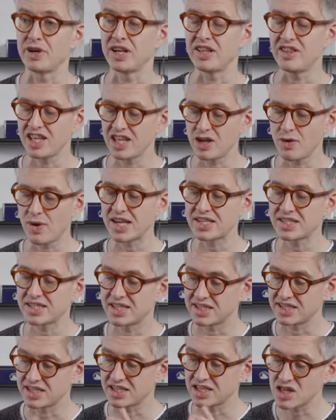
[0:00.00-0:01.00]
But in the US,
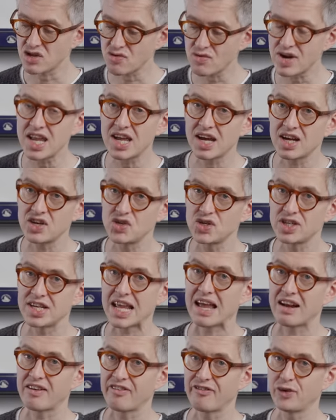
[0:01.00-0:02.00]
this is
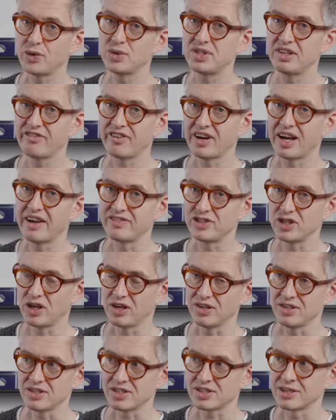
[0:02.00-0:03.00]

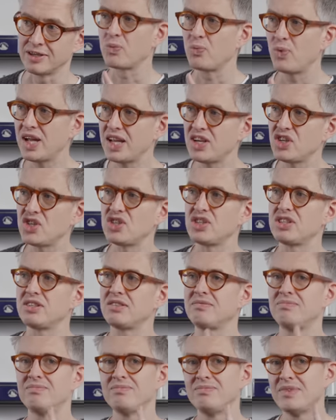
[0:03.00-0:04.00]
$345, which
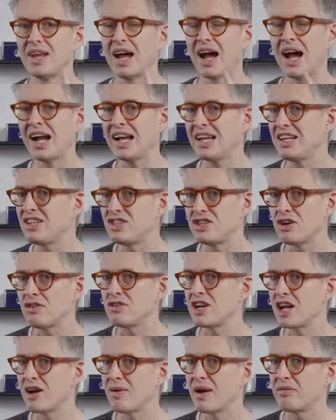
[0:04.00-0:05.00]
I don't
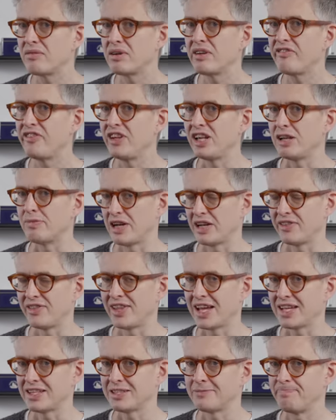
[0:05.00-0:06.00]
know how I feel about
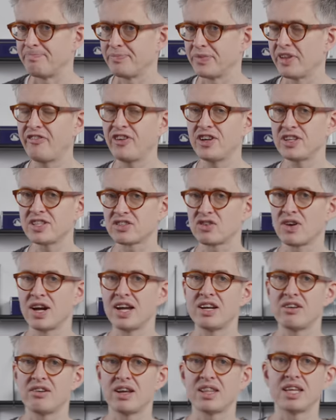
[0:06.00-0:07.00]
that. The first
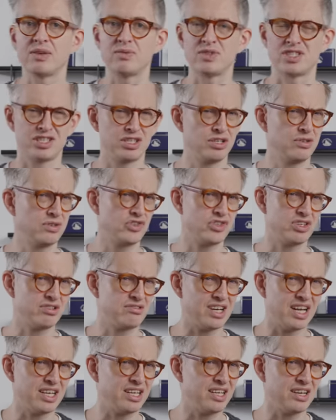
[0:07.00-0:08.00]
grinder I think was
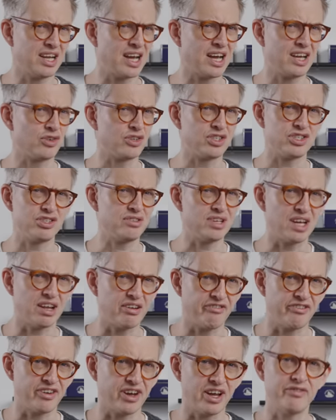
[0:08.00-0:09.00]
299 or
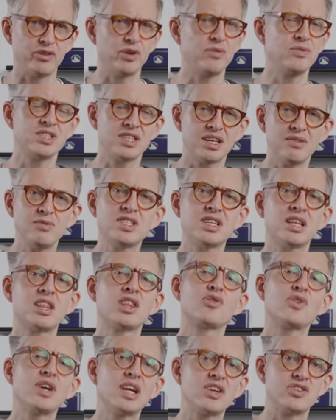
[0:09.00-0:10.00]
295. It was it was a
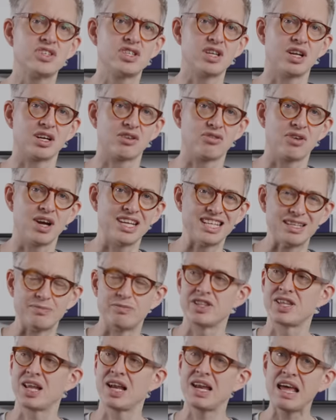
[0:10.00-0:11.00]
$300 grinder,
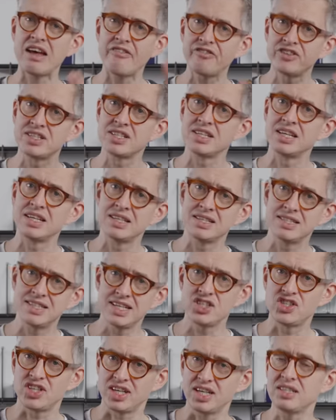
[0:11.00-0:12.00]
but the left
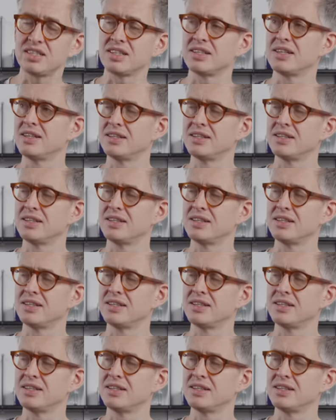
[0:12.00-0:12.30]
digit,